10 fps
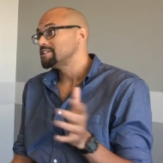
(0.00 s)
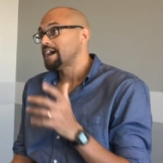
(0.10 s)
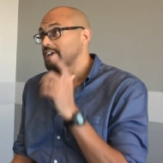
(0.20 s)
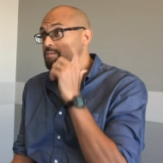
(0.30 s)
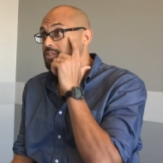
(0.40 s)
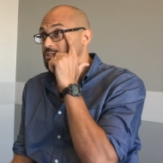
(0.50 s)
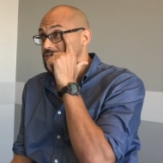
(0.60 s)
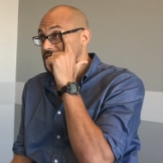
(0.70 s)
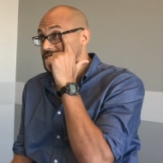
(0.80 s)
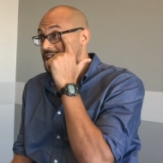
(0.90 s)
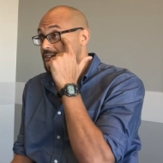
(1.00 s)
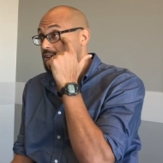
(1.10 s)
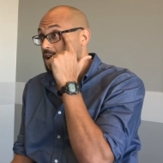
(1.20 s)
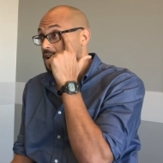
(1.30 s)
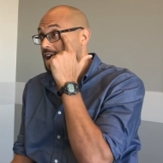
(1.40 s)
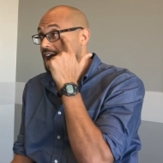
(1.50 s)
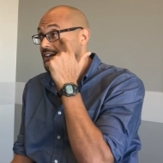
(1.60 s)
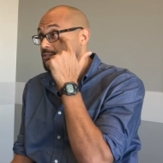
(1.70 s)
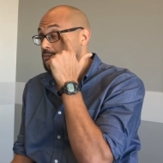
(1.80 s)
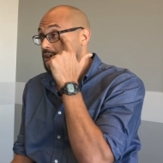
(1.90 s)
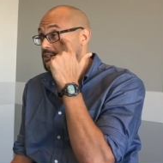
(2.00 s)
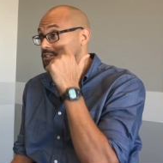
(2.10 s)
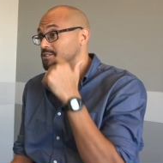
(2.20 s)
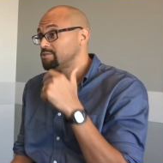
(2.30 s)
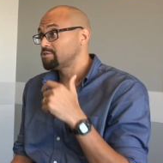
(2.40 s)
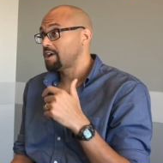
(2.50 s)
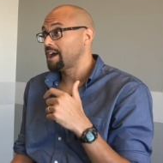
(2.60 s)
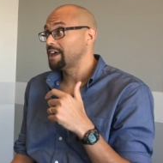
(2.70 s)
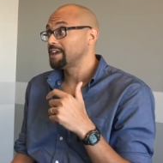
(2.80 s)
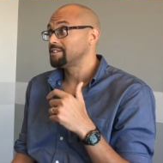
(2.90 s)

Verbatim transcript: to document those things and have it archived, but to try and